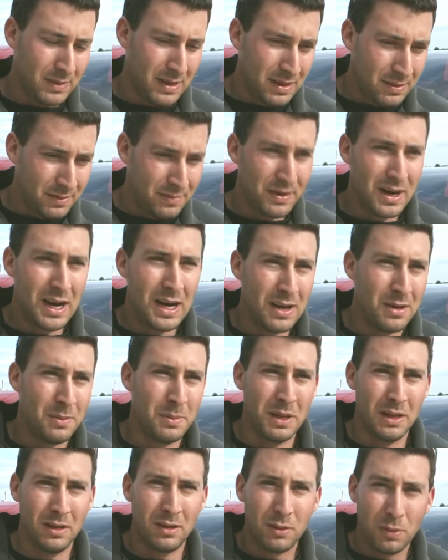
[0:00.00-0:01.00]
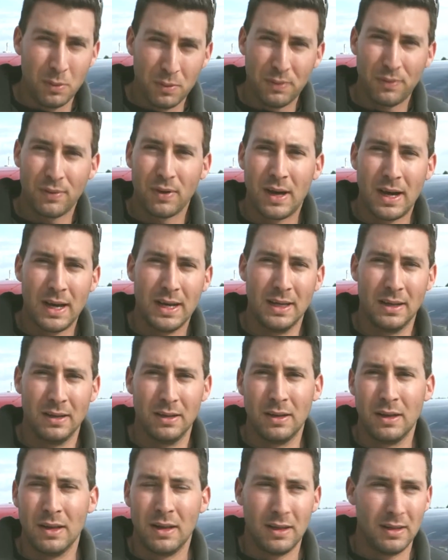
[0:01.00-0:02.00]
environment to fly in
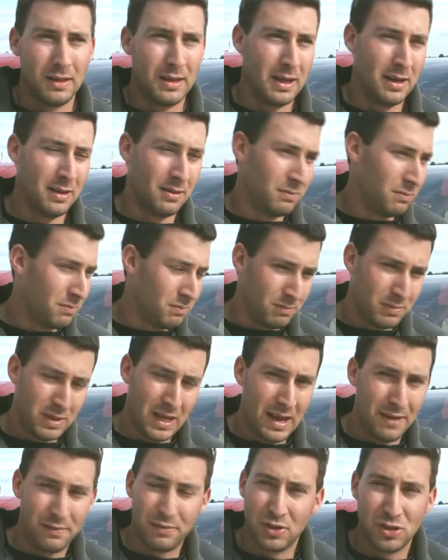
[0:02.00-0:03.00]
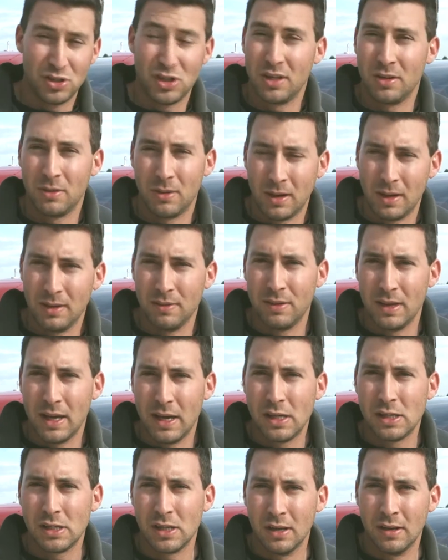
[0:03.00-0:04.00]
than the average general
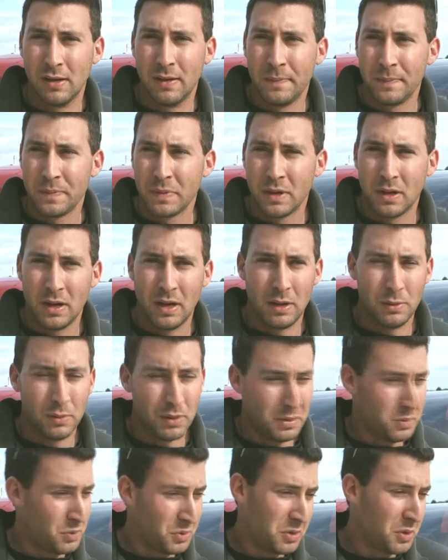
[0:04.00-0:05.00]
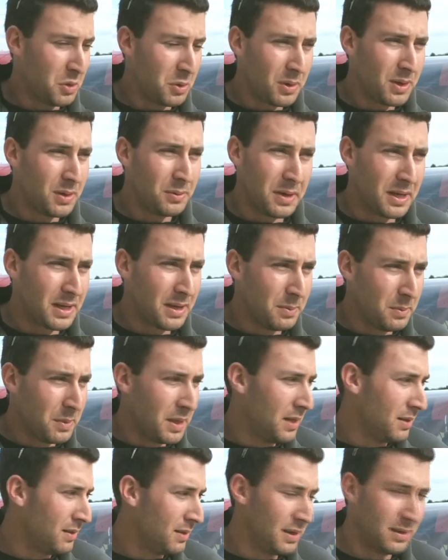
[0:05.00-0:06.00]
aviation. I would totally
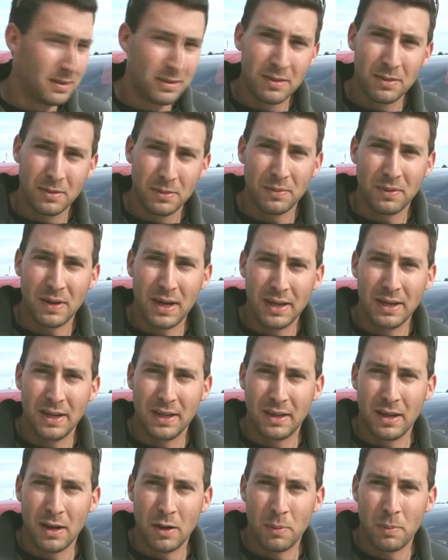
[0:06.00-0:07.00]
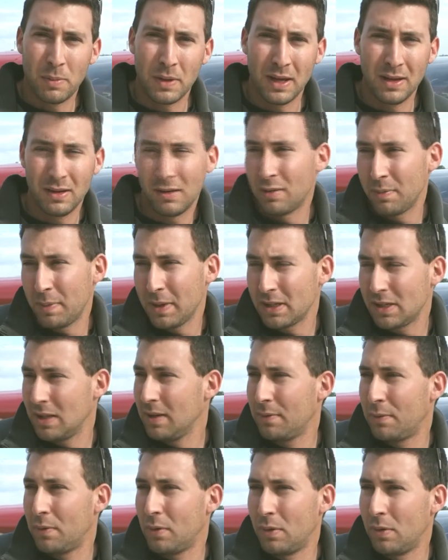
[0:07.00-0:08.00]
recommend to fly that airplane, especially
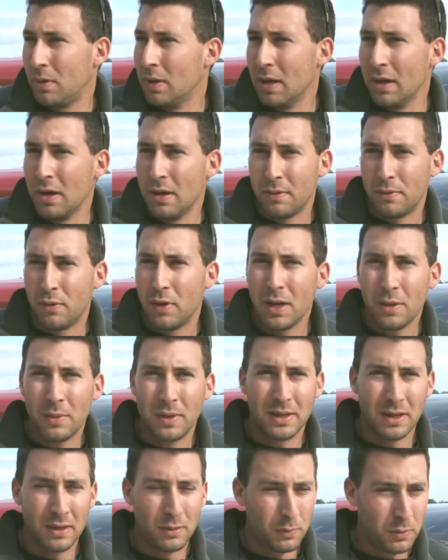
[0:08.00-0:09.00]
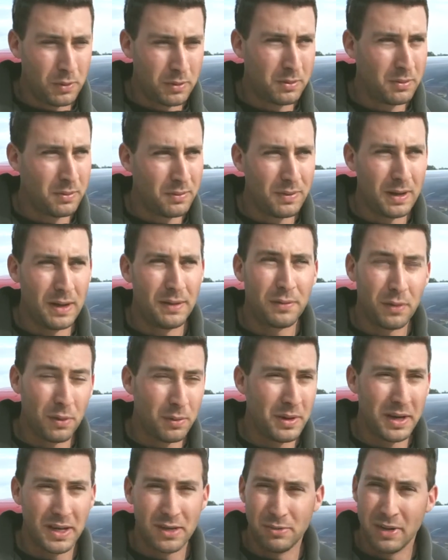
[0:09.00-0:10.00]
for anyone that wants to fly for
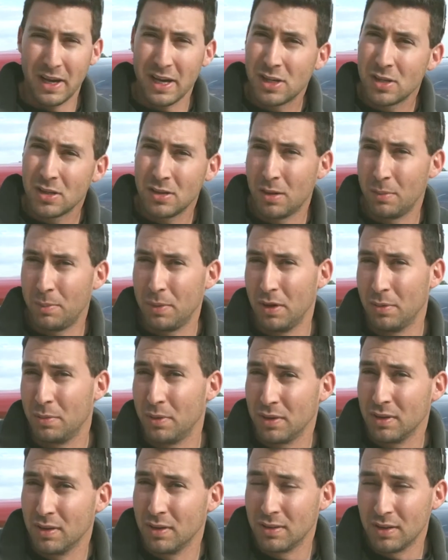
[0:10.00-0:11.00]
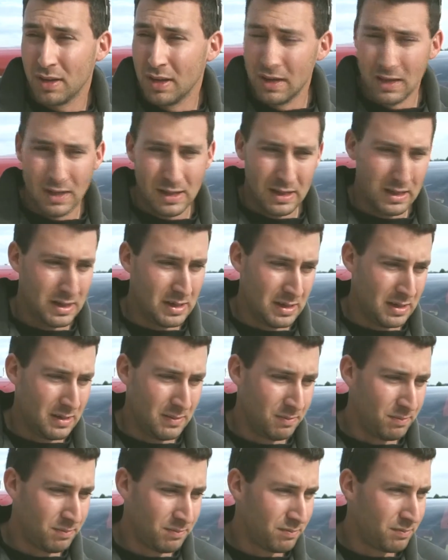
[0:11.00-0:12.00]
recreational purposes.
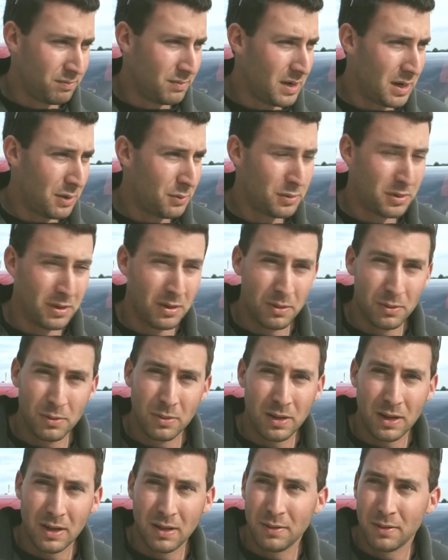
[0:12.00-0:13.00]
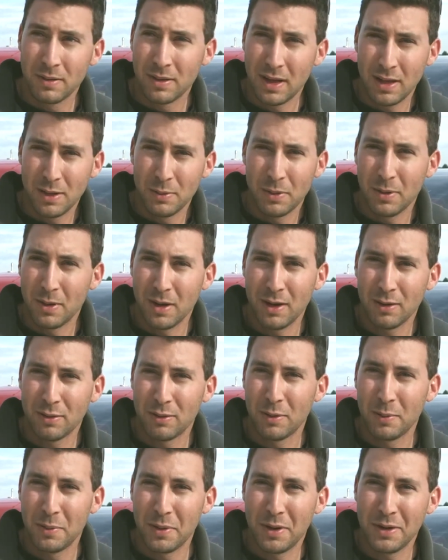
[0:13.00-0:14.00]
I wouldn't look anywhere else,
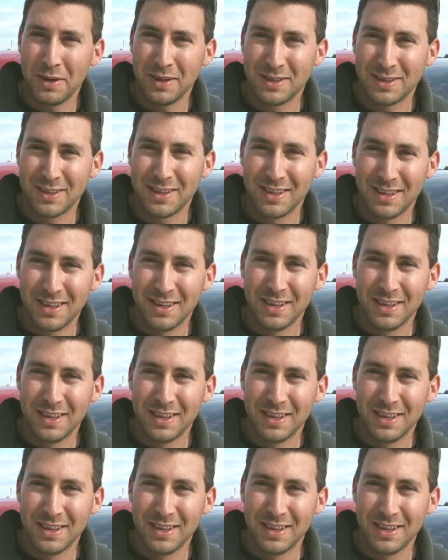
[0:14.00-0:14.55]
to be honest.